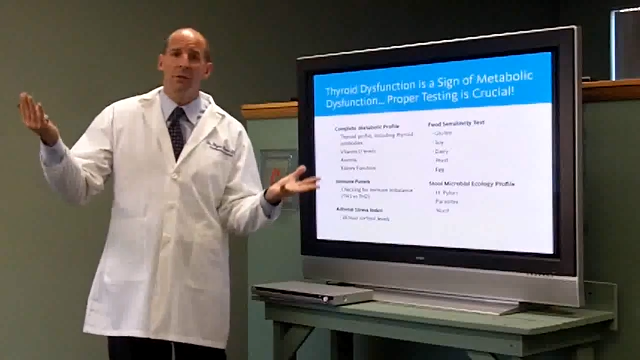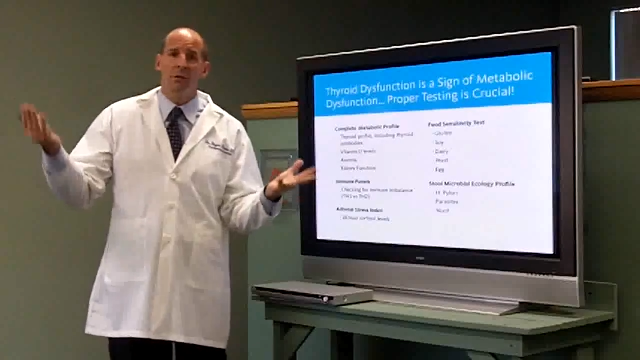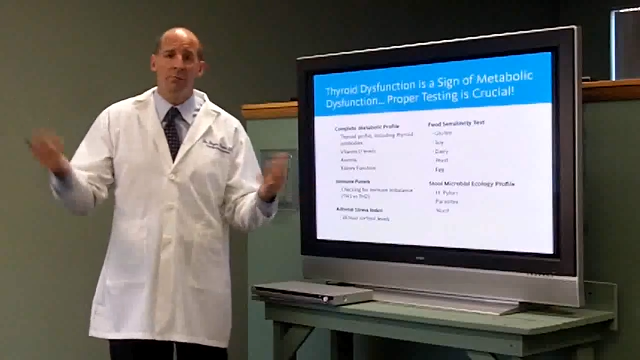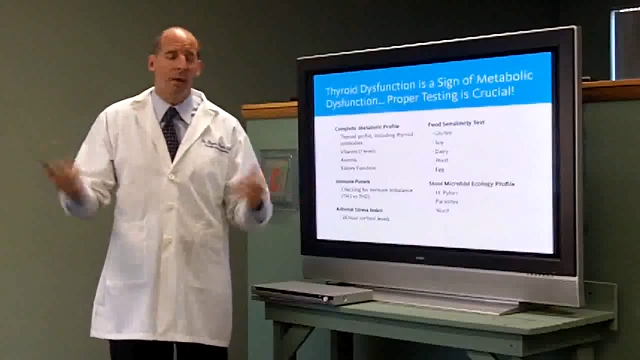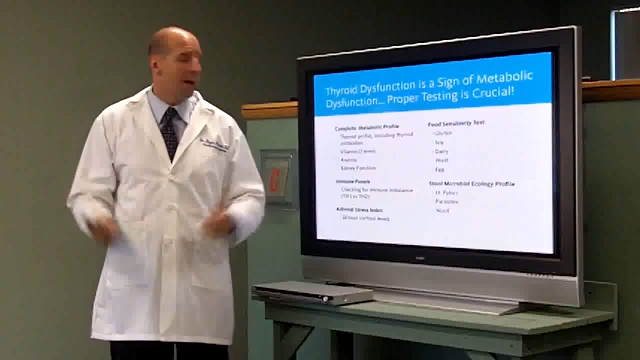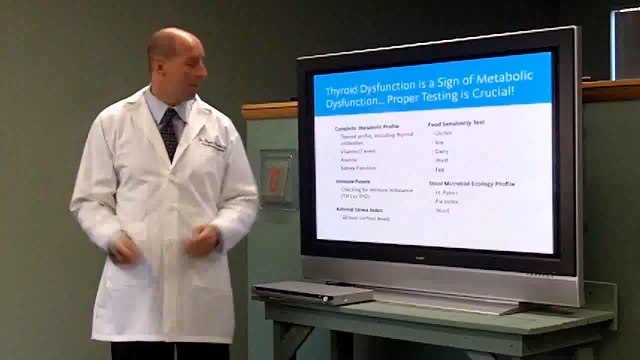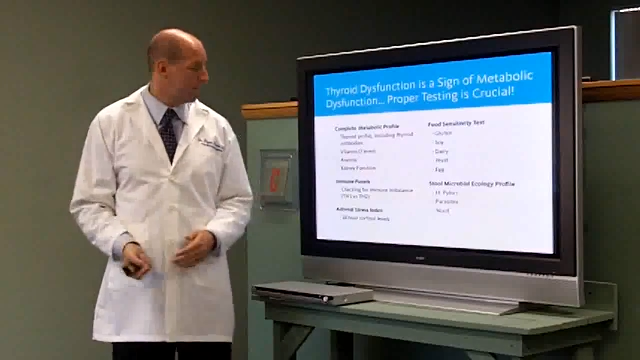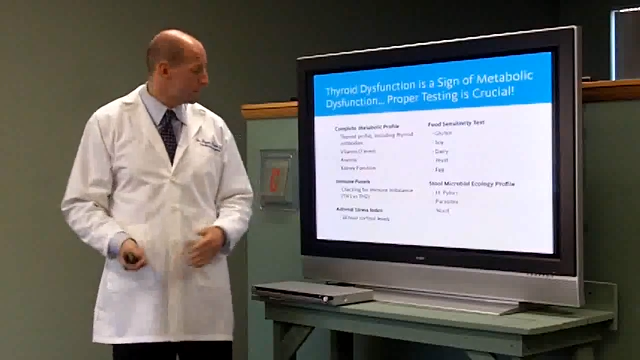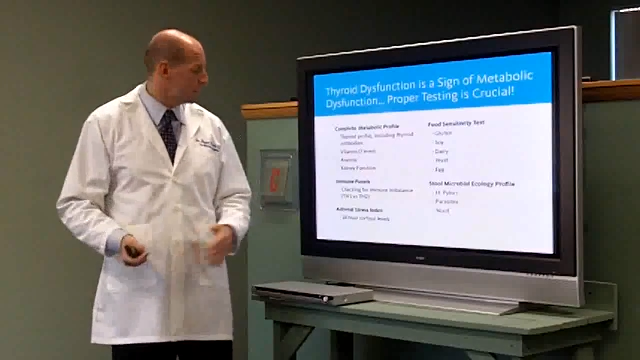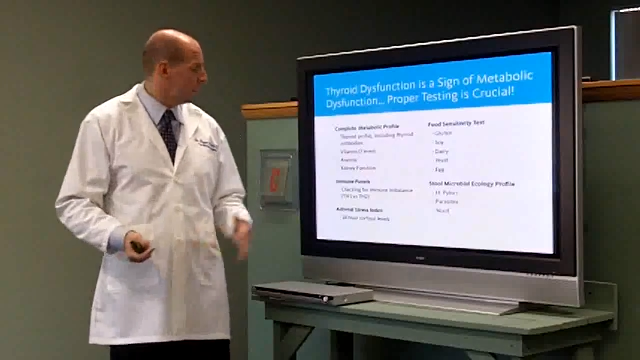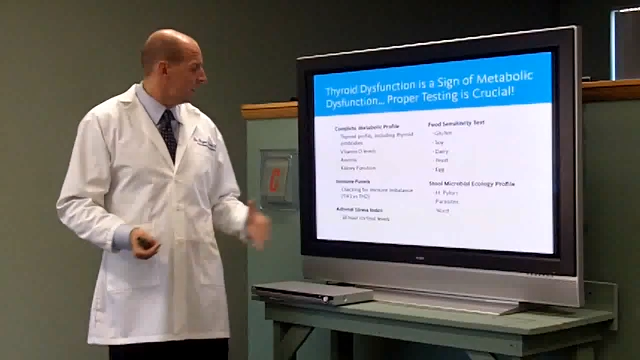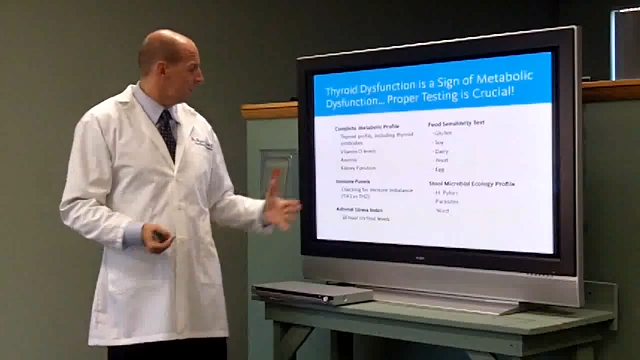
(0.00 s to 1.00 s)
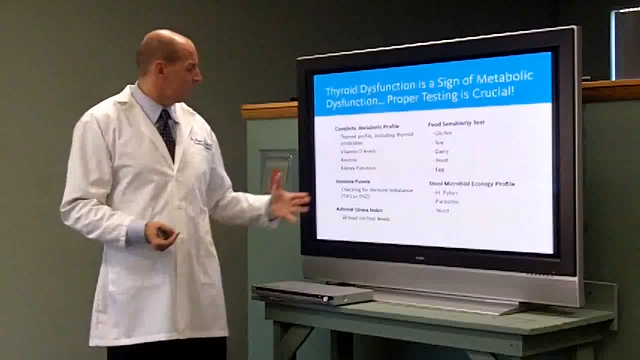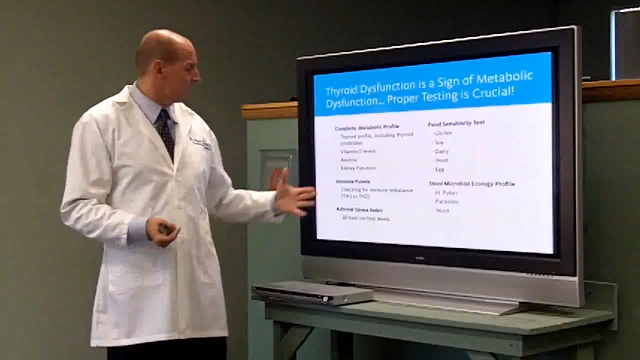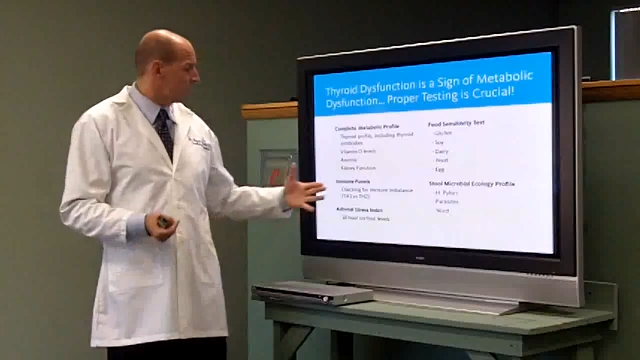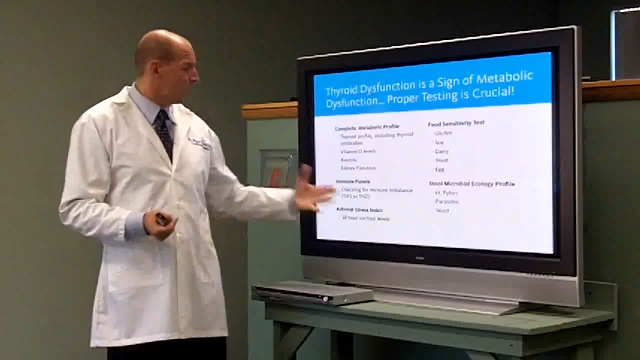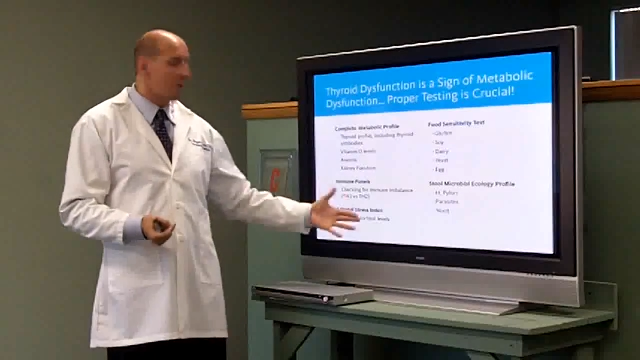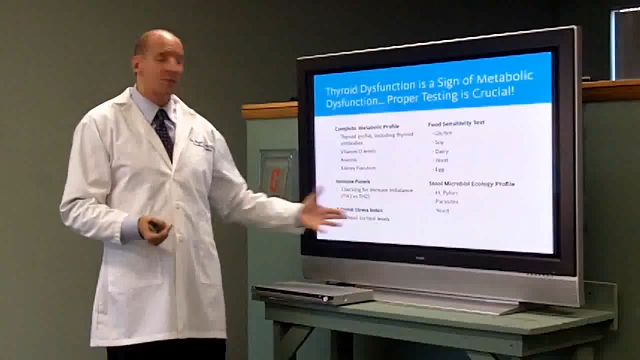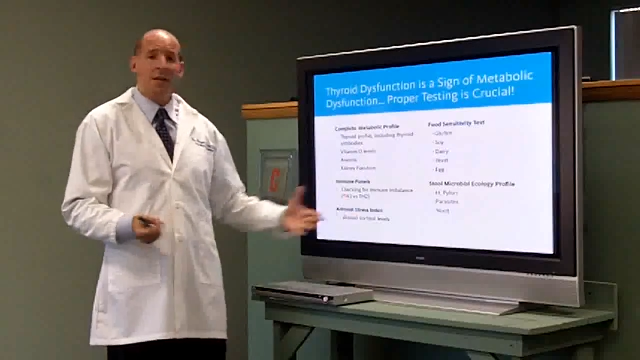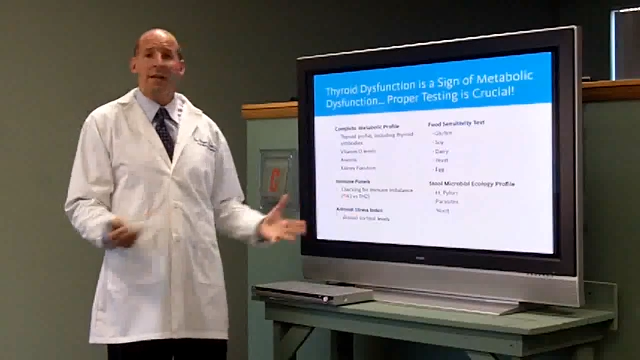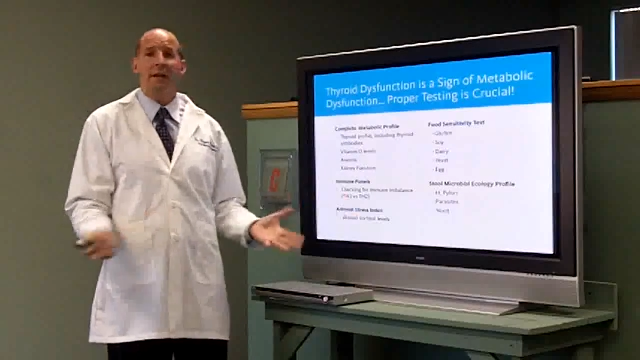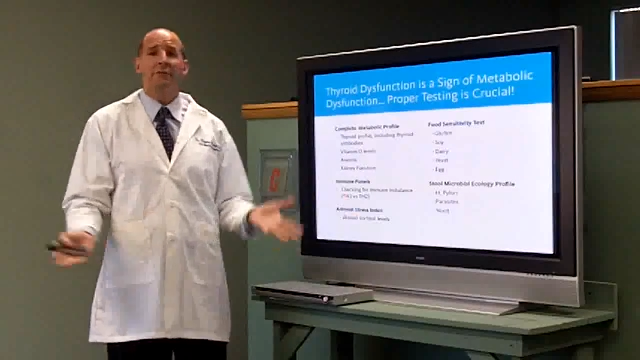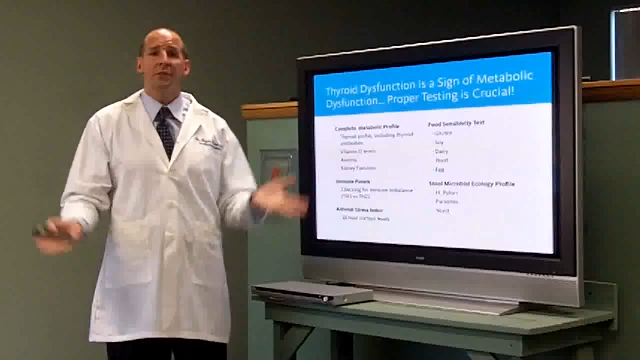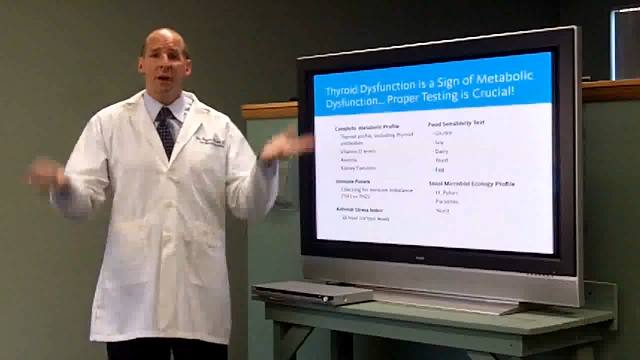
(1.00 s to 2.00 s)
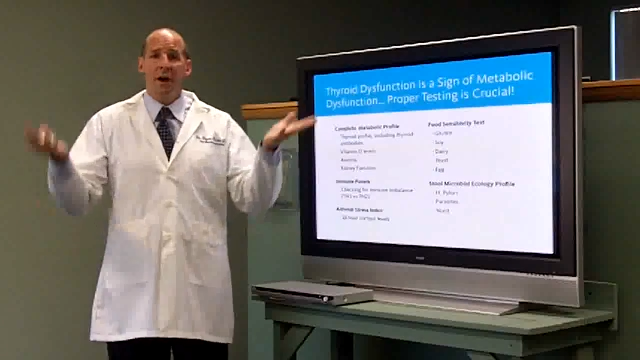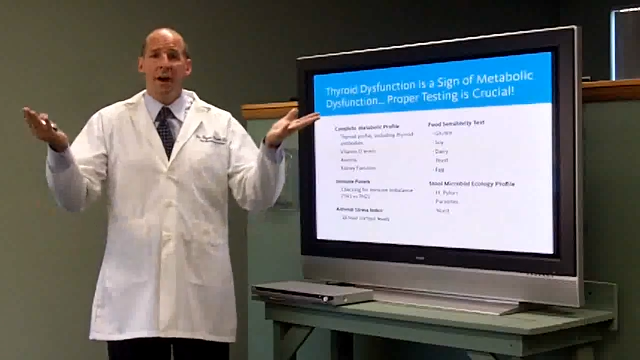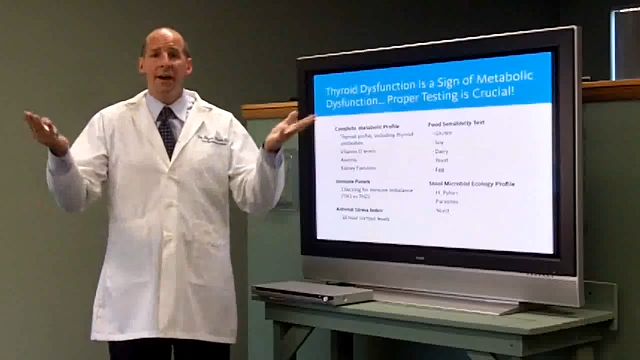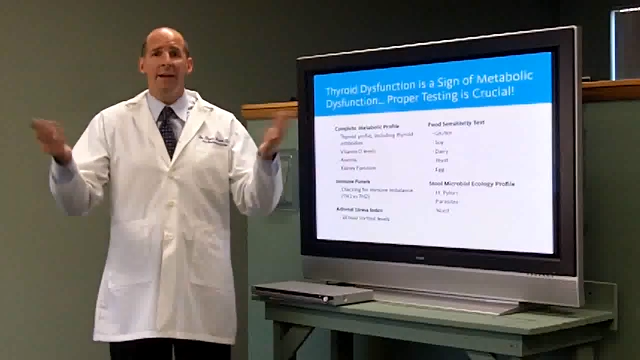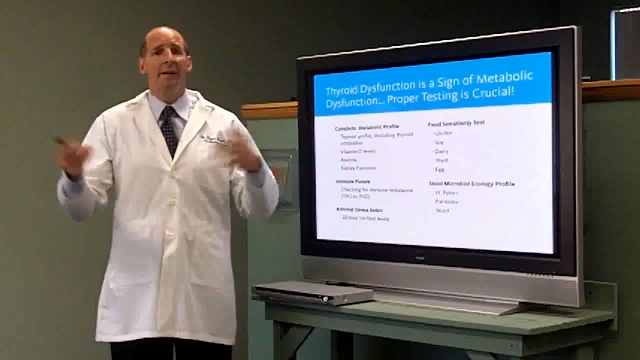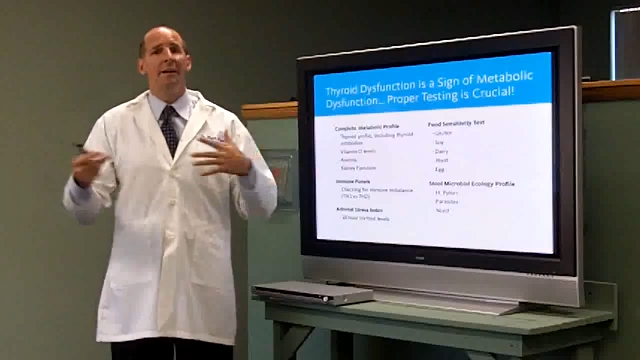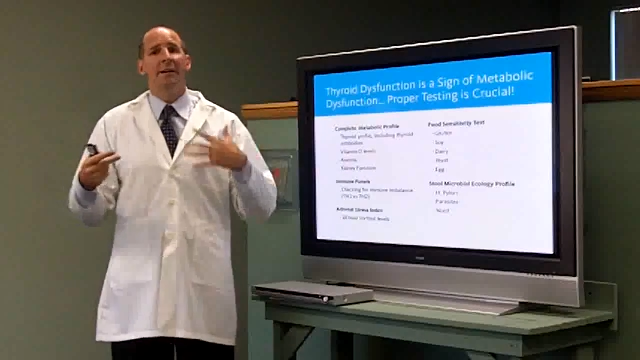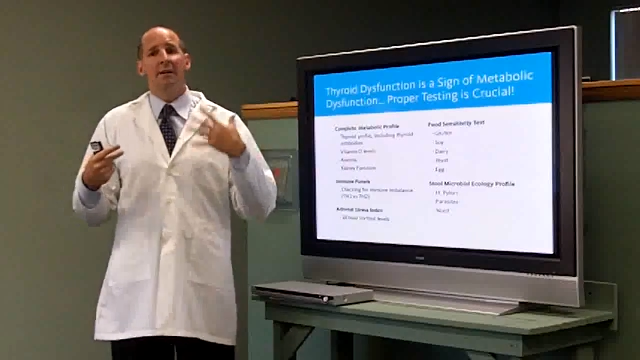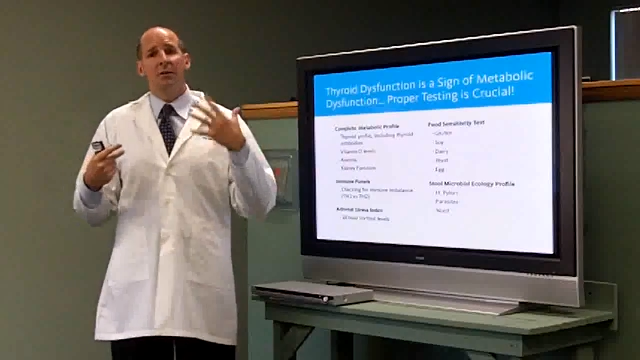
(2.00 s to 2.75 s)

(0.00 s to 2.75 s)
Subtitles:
are in balance. If your cortisol levels are high,